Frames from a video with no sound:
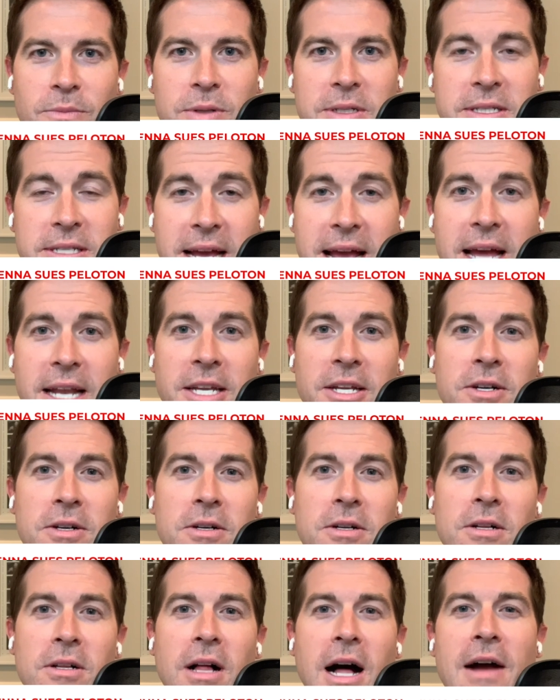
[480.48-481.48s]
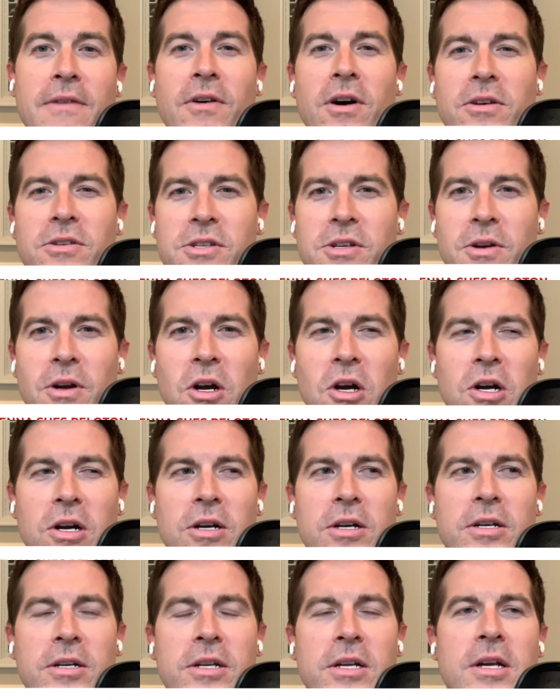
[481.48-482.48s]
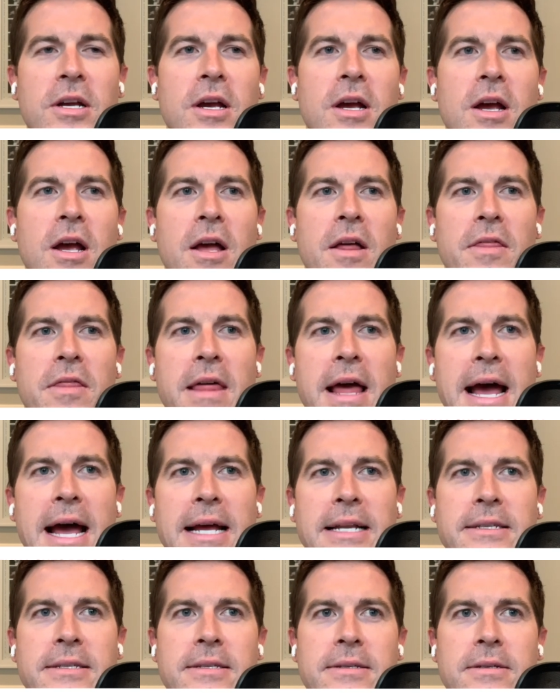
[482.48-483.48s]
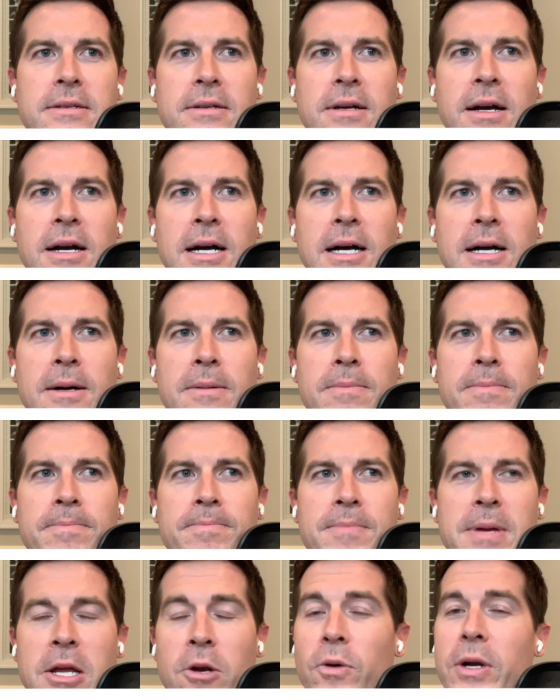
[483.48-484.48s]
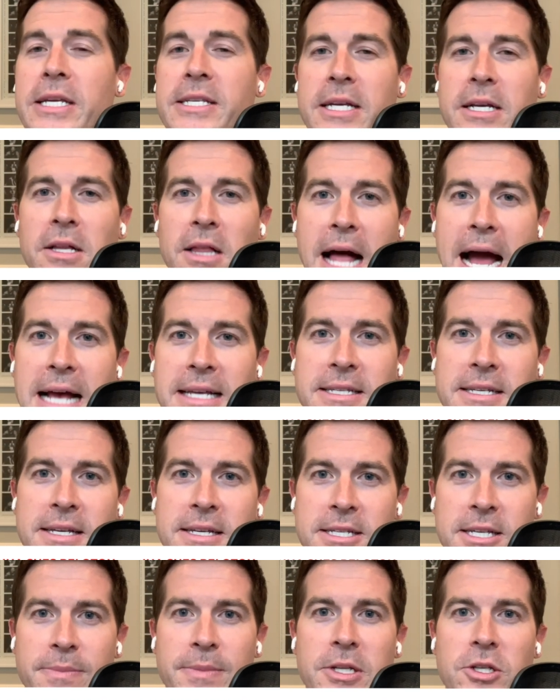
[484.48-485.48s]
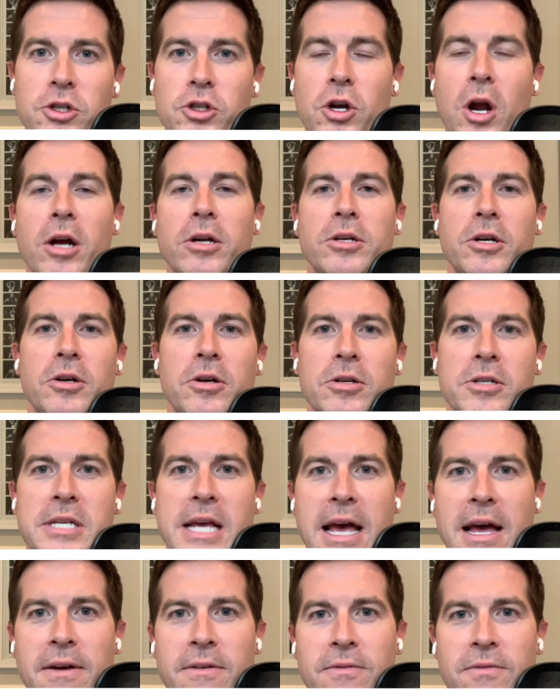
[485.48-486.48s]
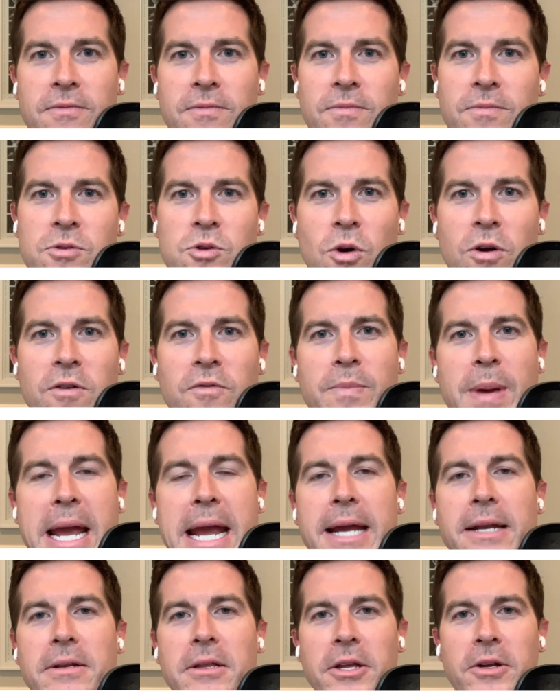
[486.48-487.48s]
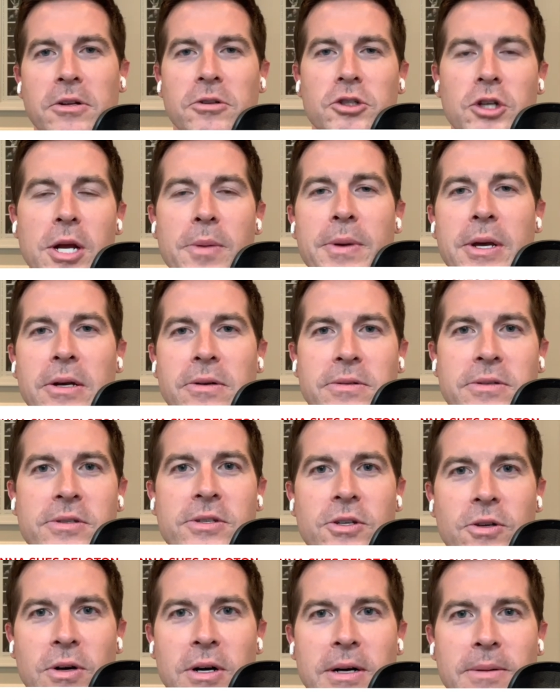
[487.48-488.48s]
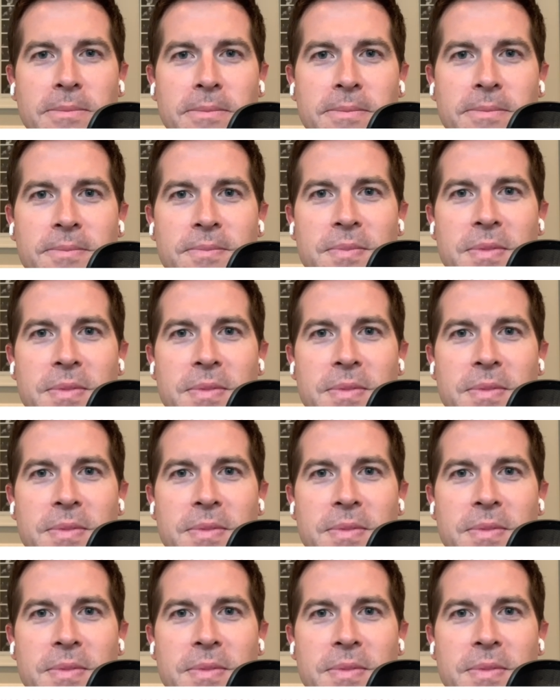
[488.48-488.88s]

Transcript: with Daniel. I've also heard that um, in recent classes, some instructors have sort of paid little tributes to him.